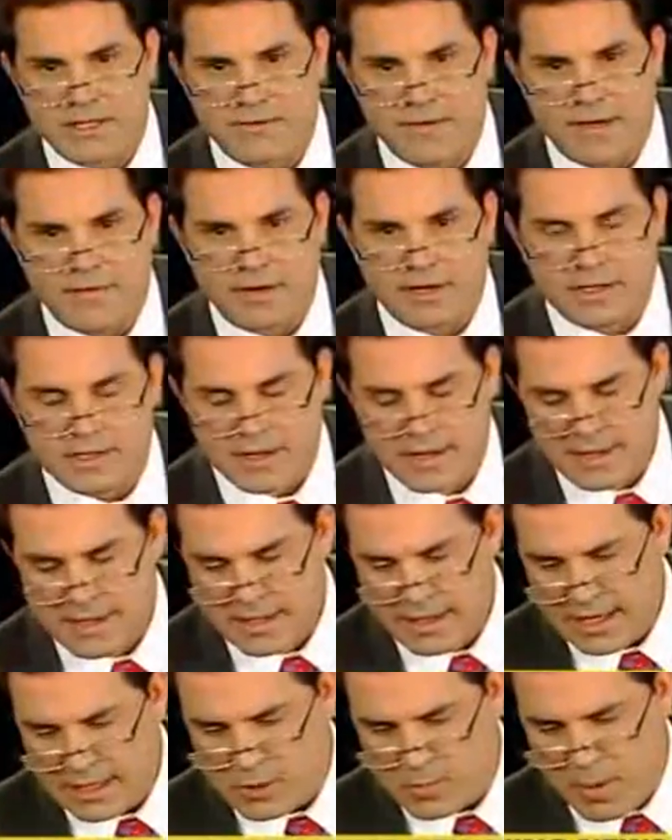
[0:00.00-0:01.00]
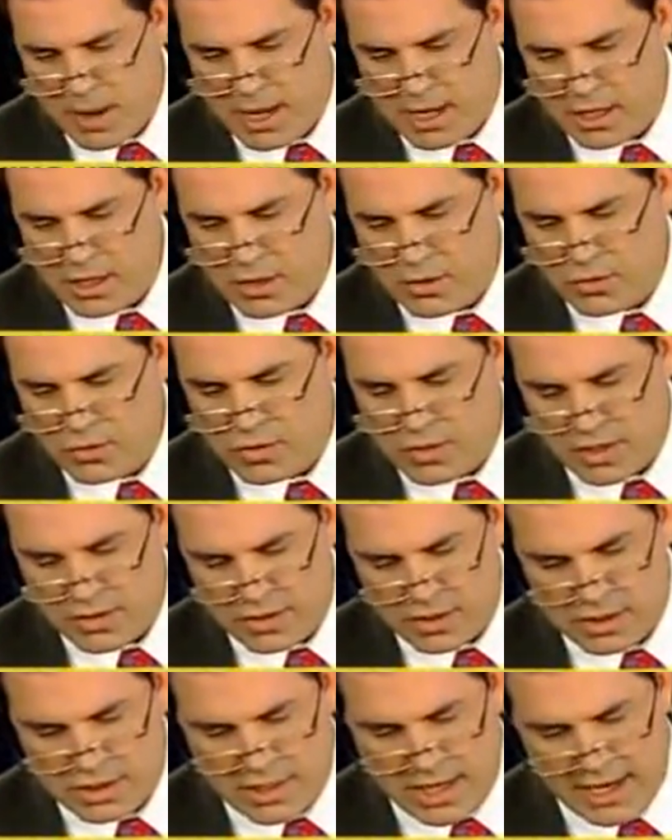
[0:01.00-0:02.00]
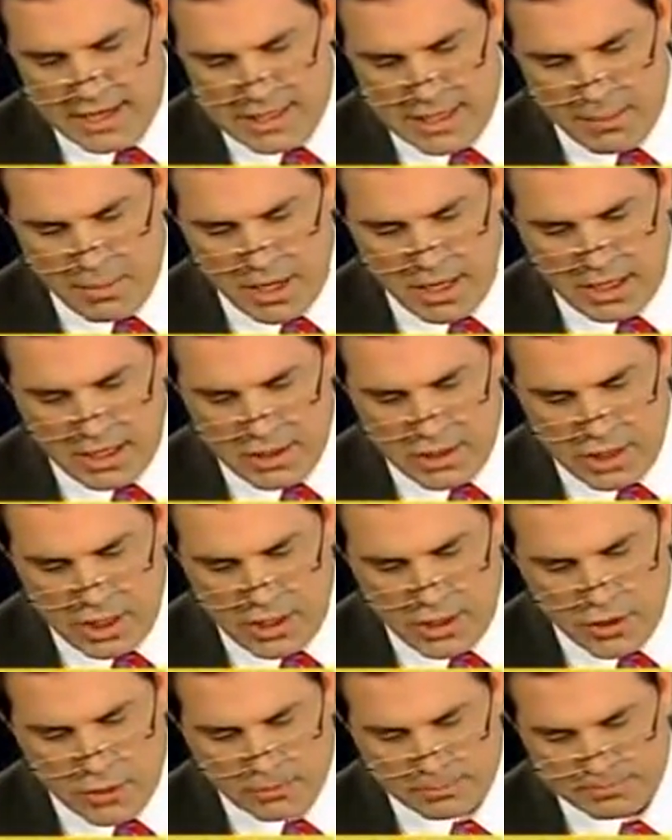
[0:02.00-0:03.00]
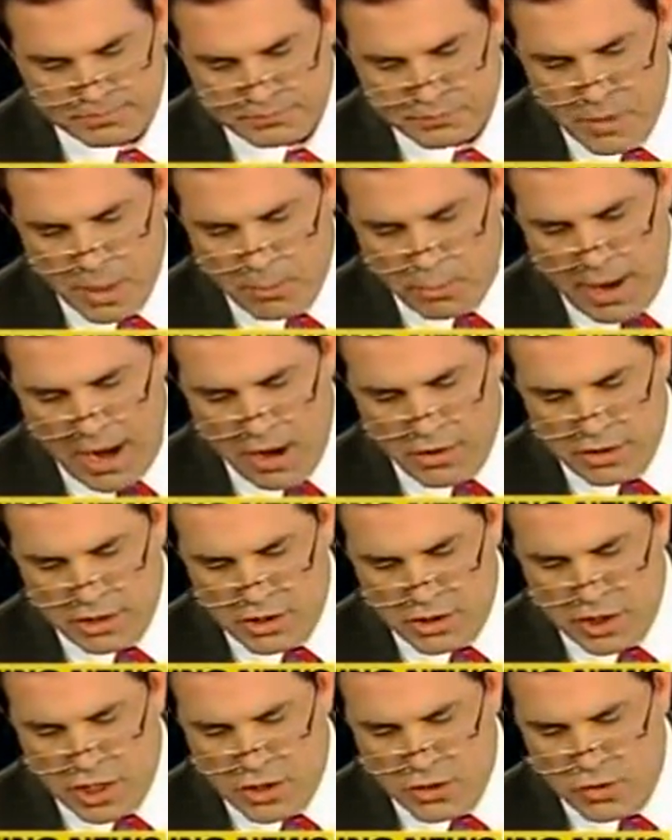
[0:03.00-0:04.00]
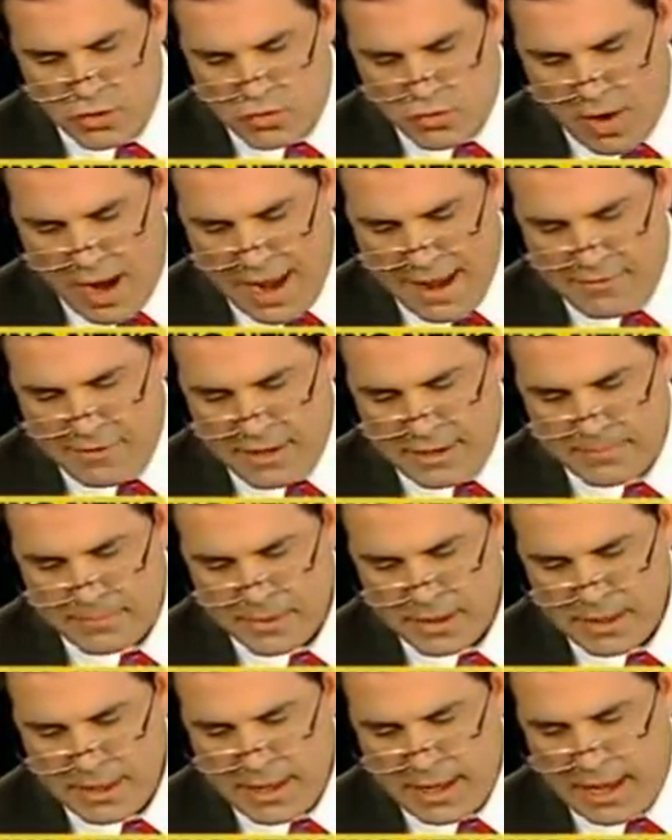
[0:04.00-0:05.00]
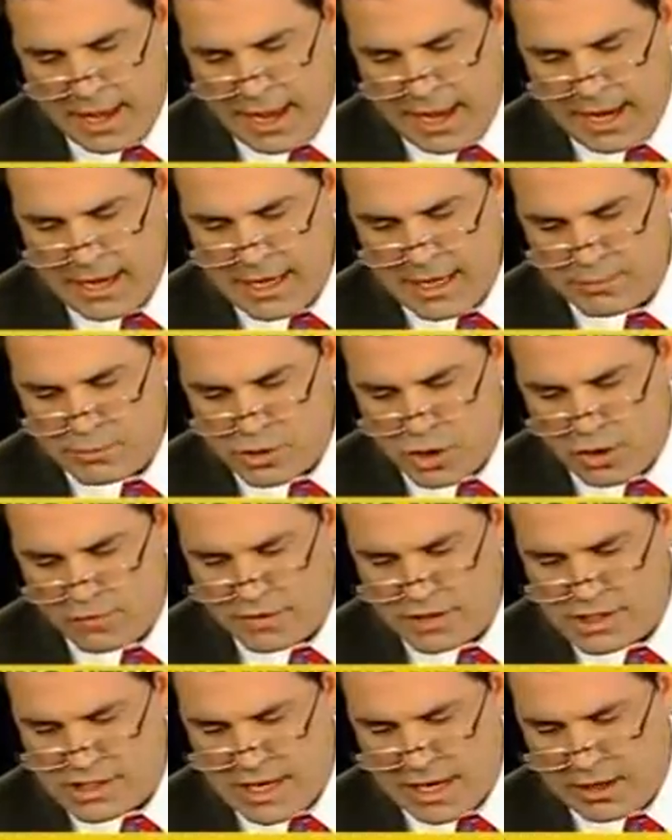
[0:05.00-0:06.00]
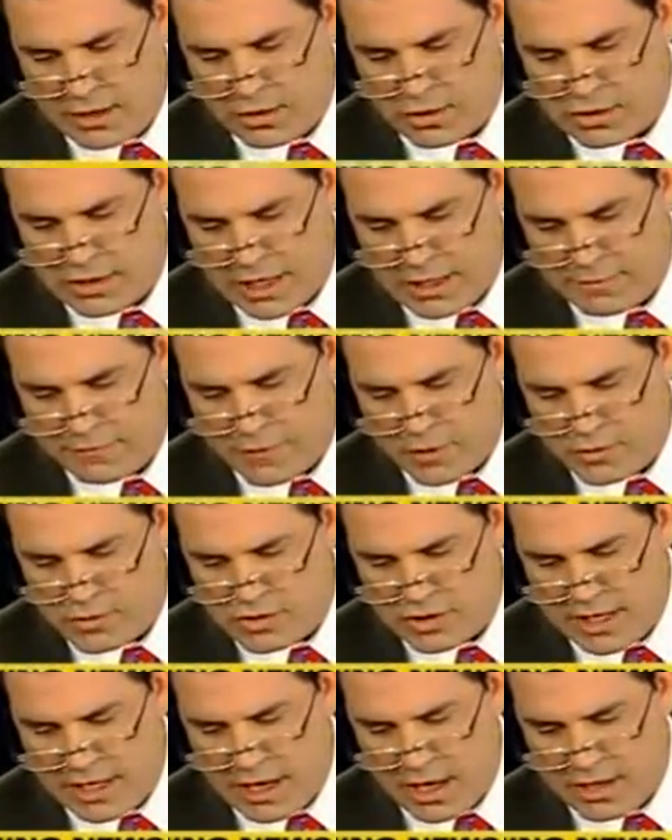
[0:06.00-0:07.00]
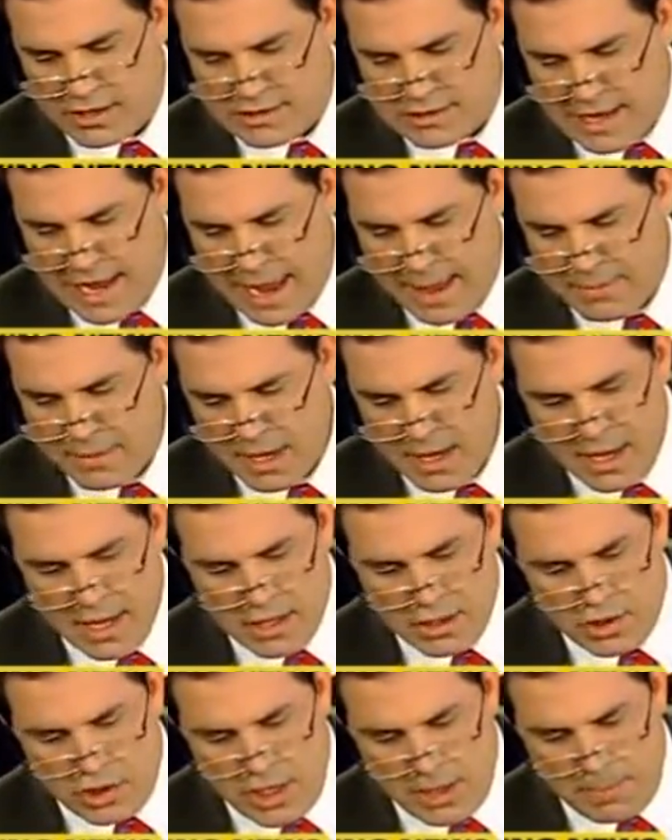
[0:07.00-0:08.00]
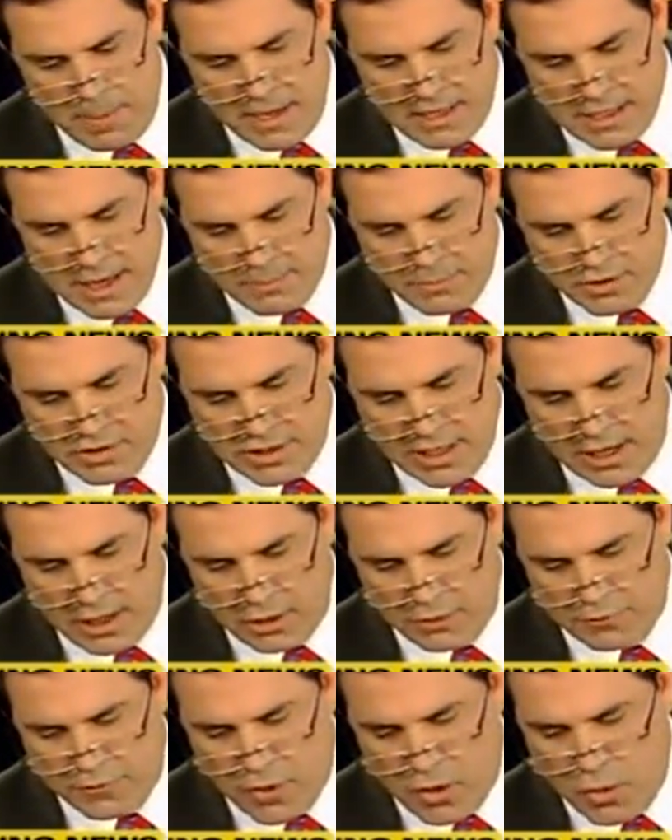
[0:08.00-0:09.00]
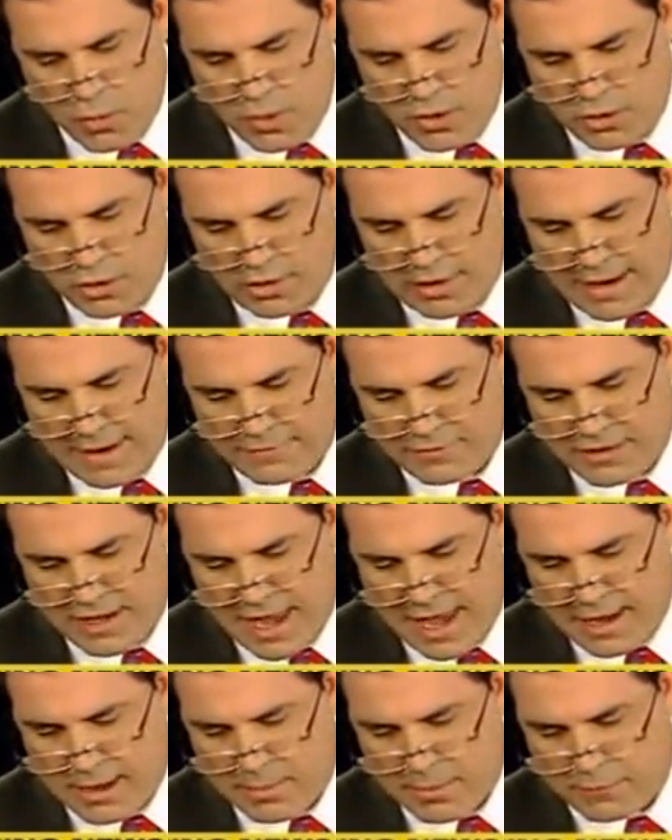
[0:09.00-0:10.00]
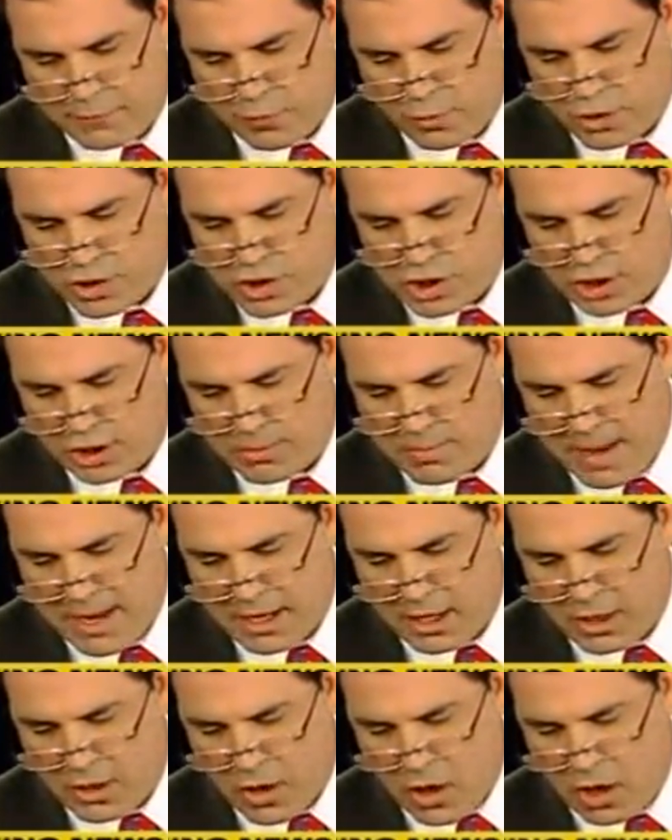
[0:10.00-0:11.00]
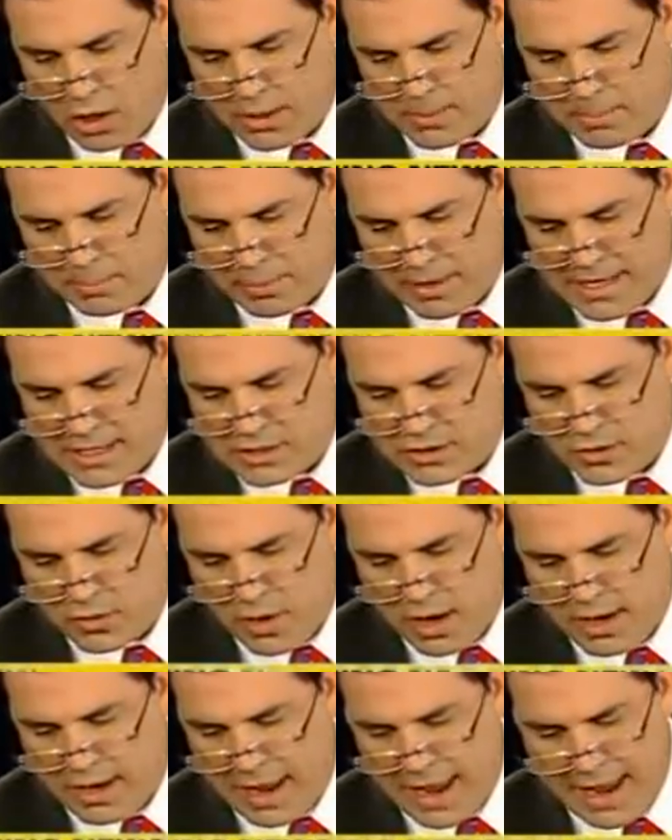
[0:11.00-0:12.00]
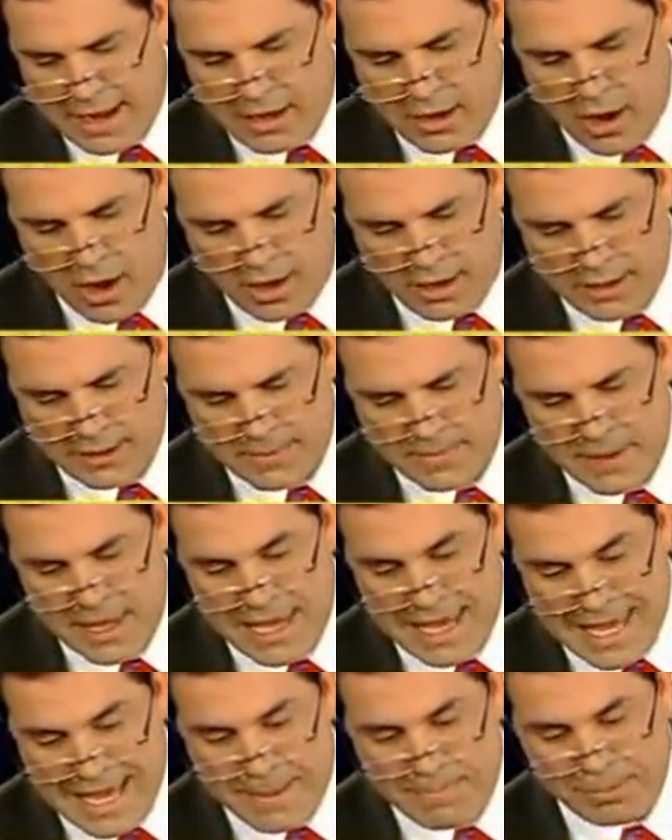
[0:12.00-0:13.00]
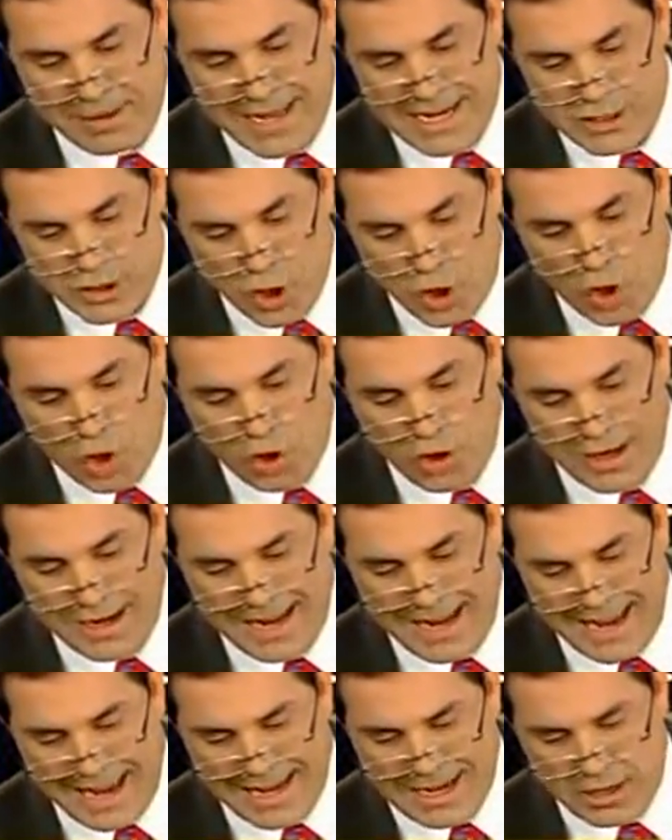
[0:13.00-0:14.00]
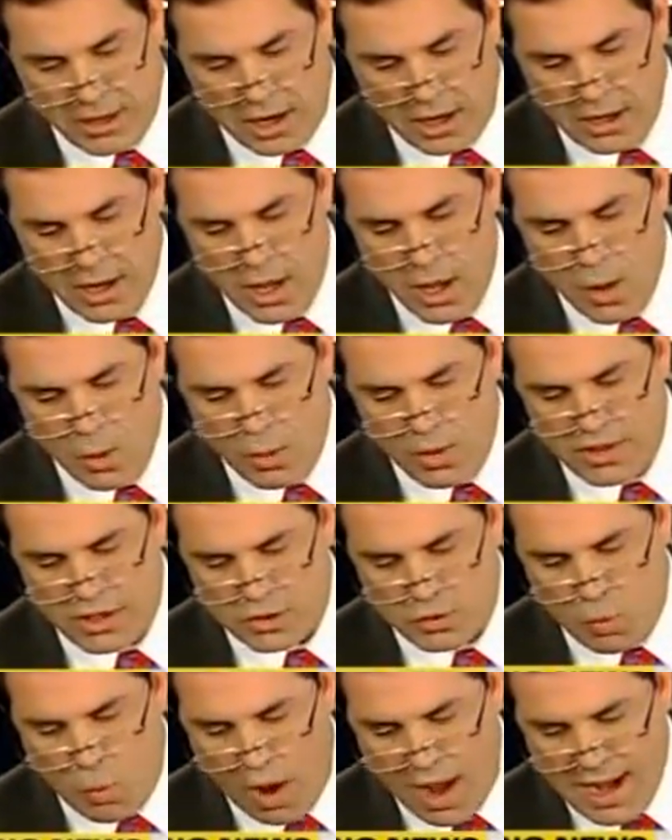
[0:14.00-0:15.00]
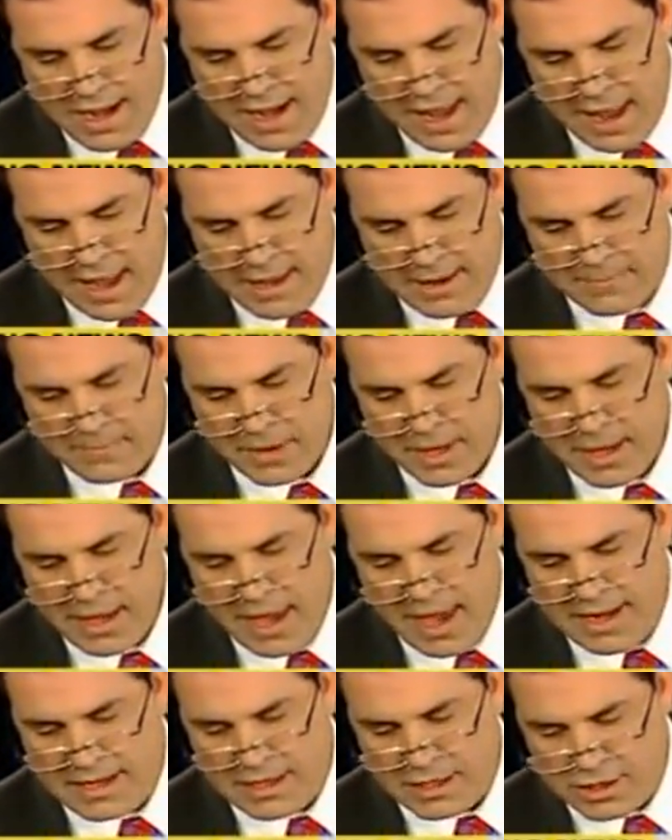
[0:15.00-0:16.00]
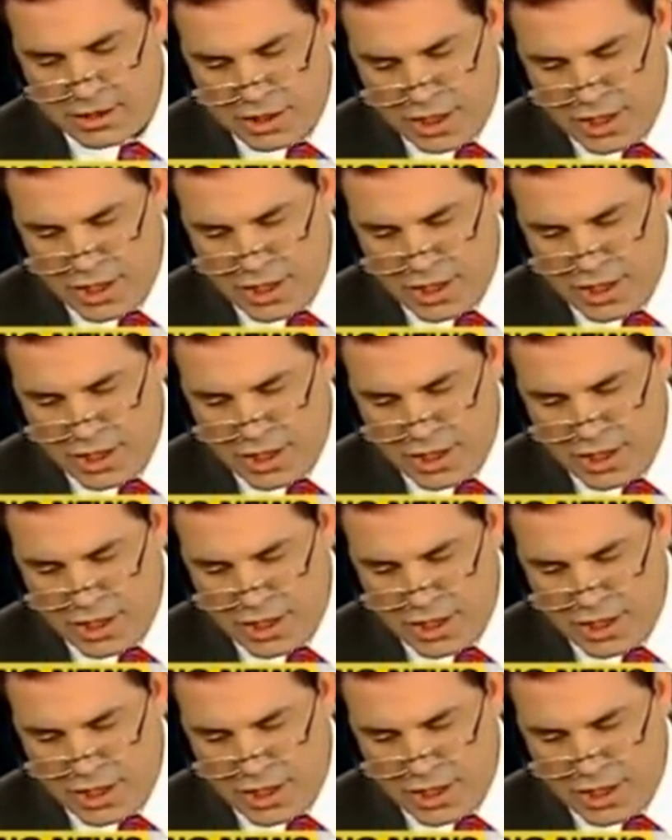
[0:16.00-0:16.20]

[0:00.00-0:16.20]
piece of evidence that's being used in this case. I'm going to continue. Brown continued driving, and he observed his cellular telephone sitting on his lap. She picked up the cellular phone with her left hand, and before she could make a call, it placed her on a headlock. He placed her in a headlock with his right hand and